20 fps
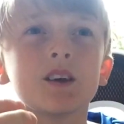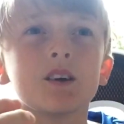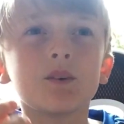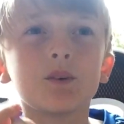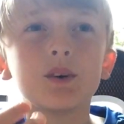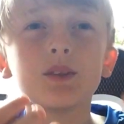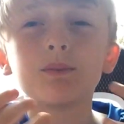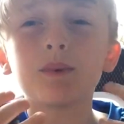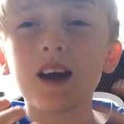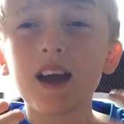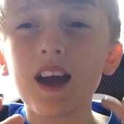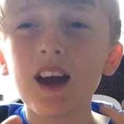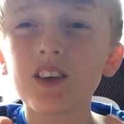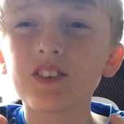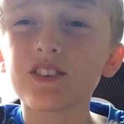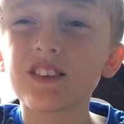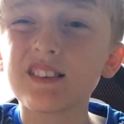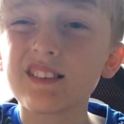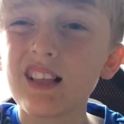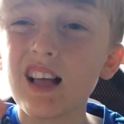With my
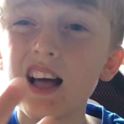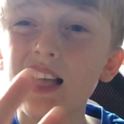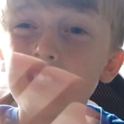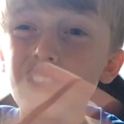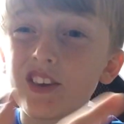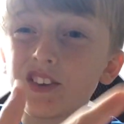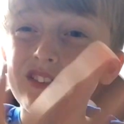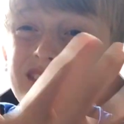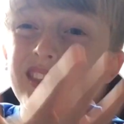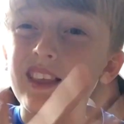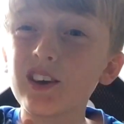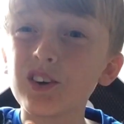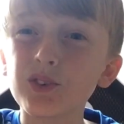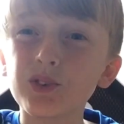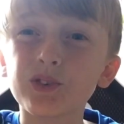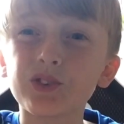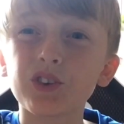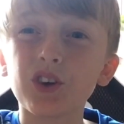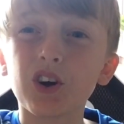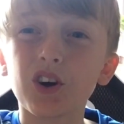house, it's like this little
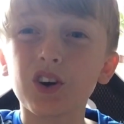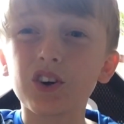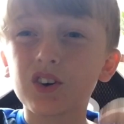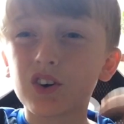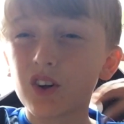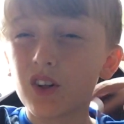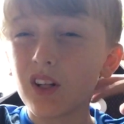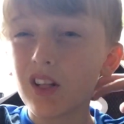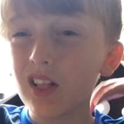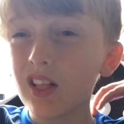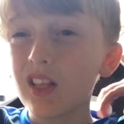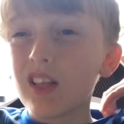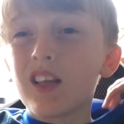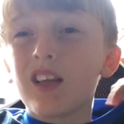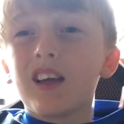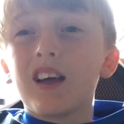circle,